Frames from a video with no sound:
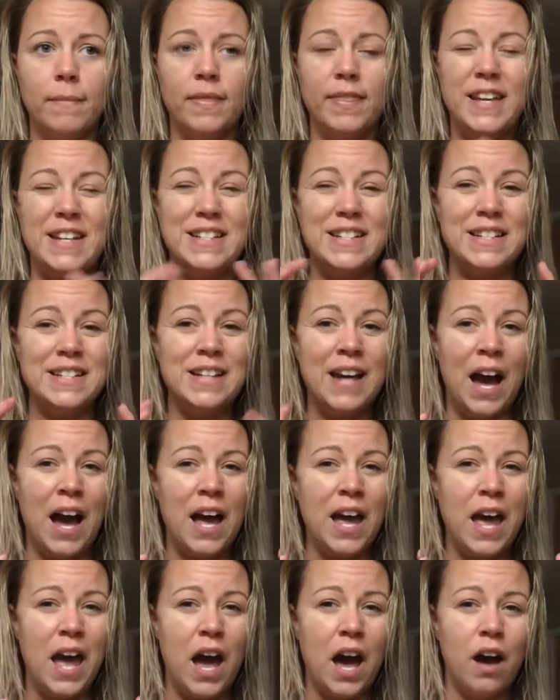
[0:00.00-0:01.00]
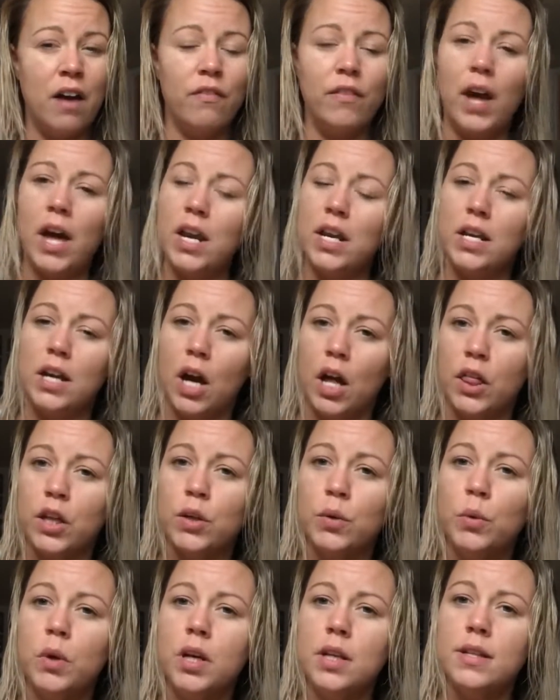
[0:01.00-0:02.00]
They did not have any other
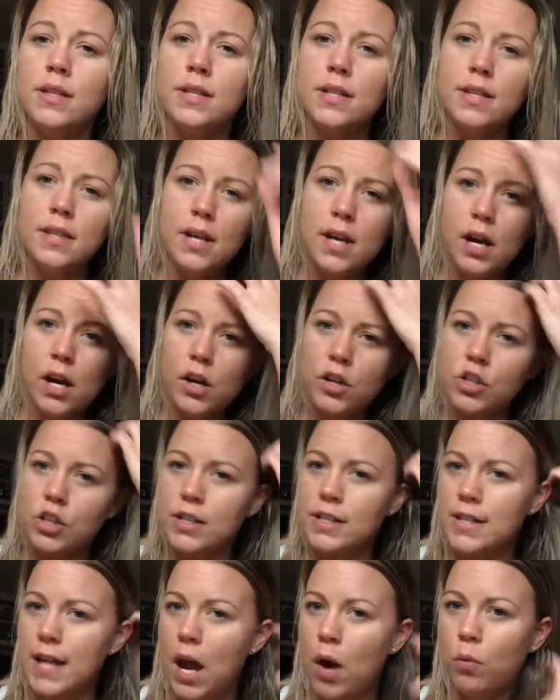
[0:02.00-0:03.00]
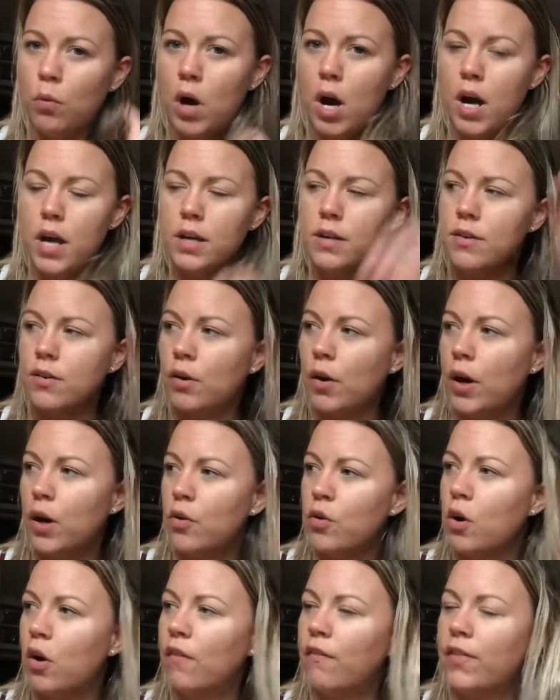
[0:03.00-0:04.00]
ones in there, just that one, so I don't
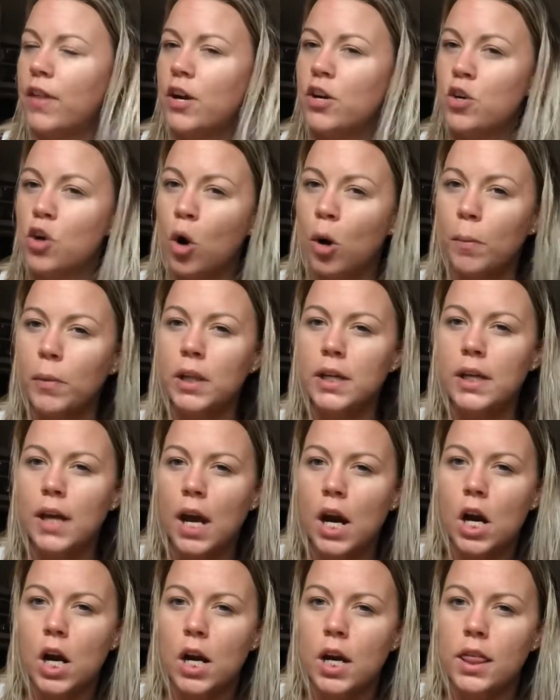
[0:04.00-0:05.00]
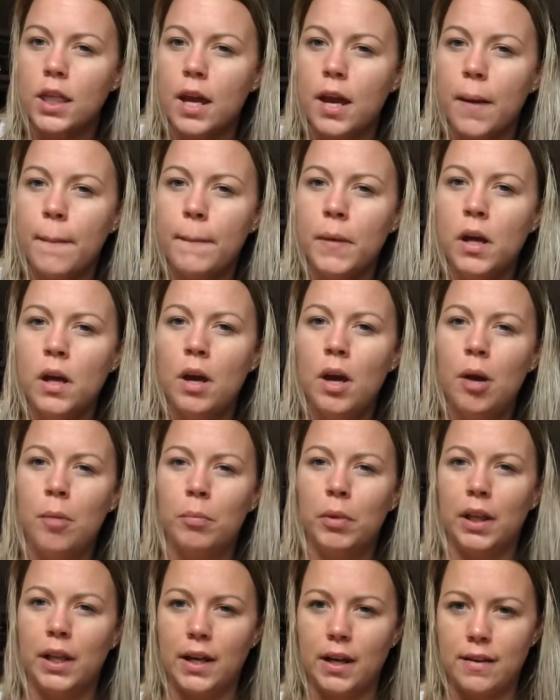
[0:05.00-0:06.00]
know if they normally carry them,
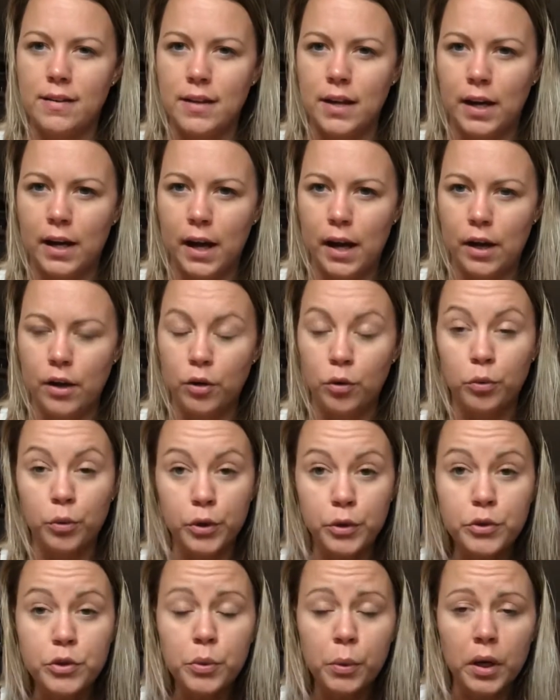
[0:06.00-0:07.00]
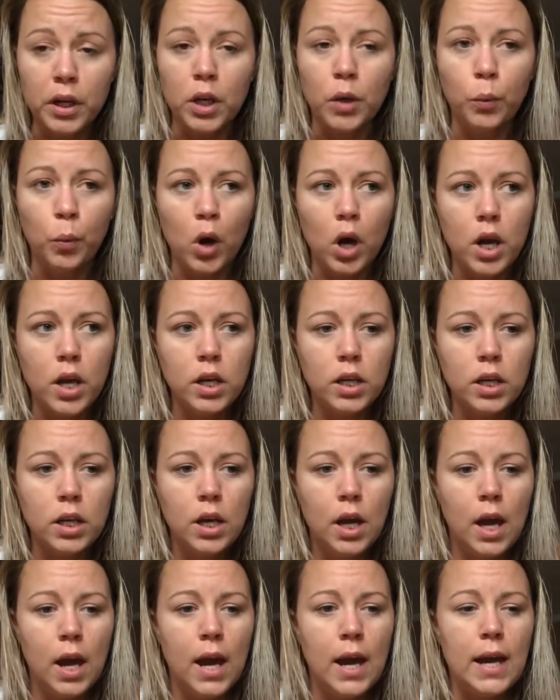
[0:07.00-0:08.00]
but like I said, I got it at Rue 21,
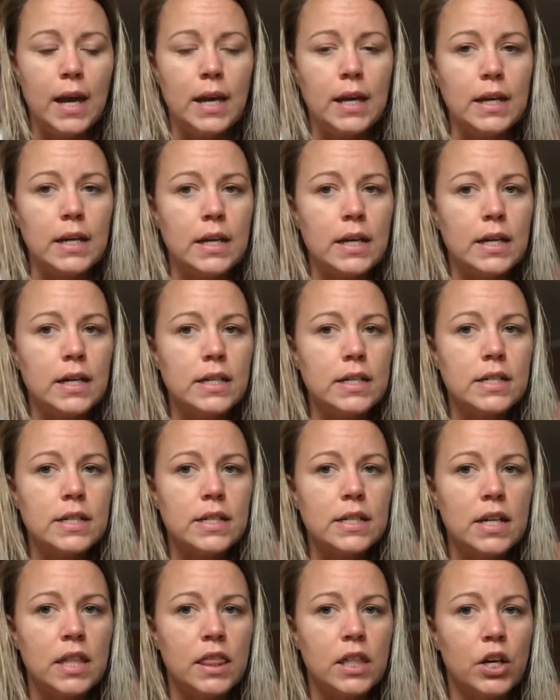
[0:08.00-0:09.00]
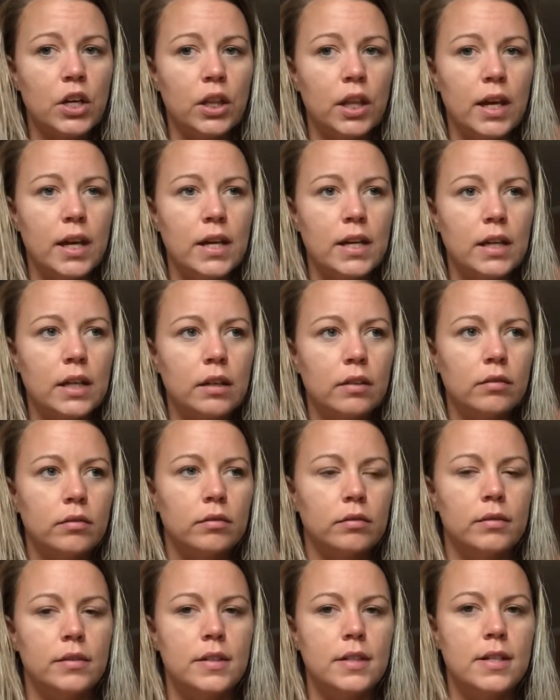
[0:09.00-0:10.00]
and in their like
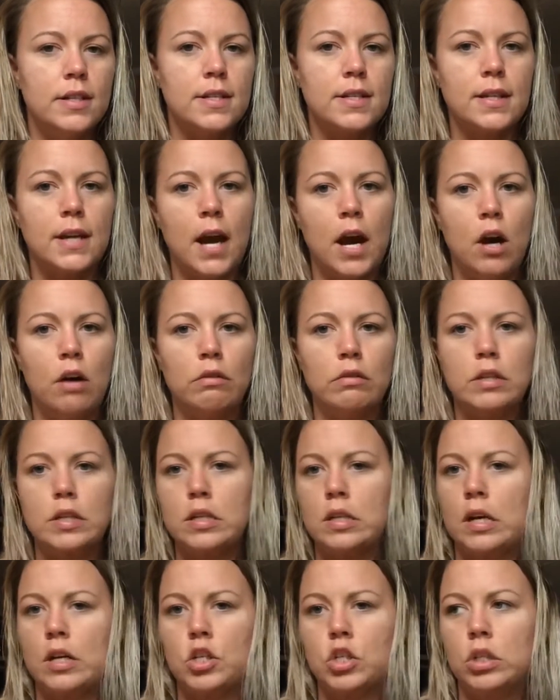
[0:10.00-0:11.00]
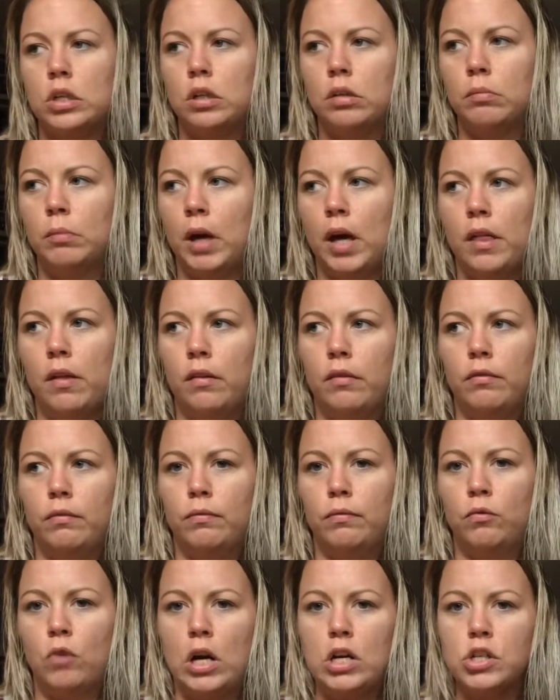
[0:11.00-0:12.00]
discount section by the
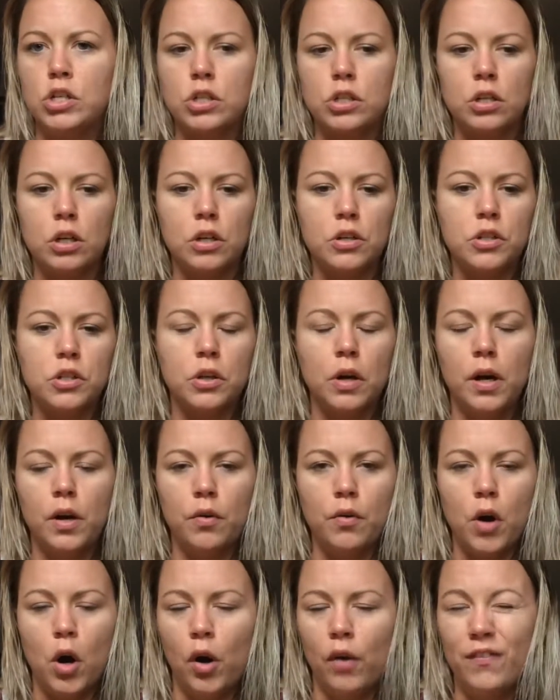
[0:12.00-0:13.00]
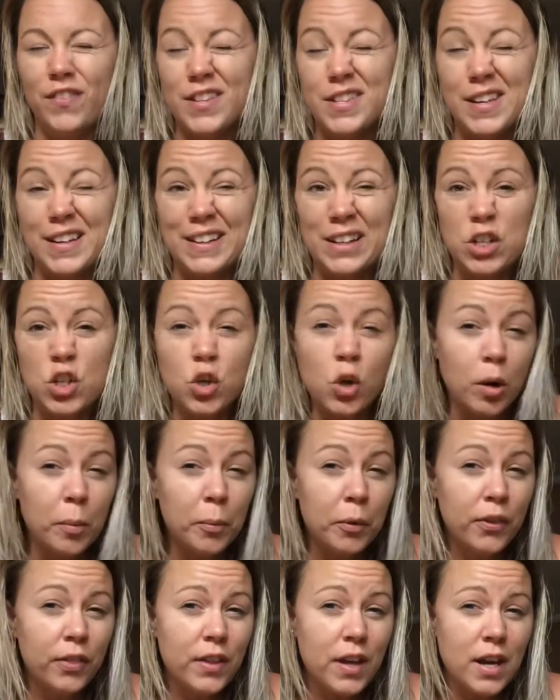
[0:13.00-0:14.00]
register, so I don't know if it's like a
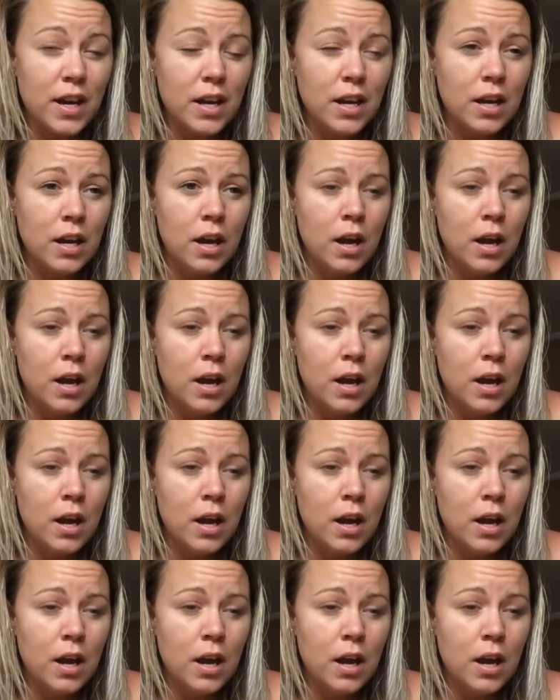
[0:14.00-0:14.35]
normal thing,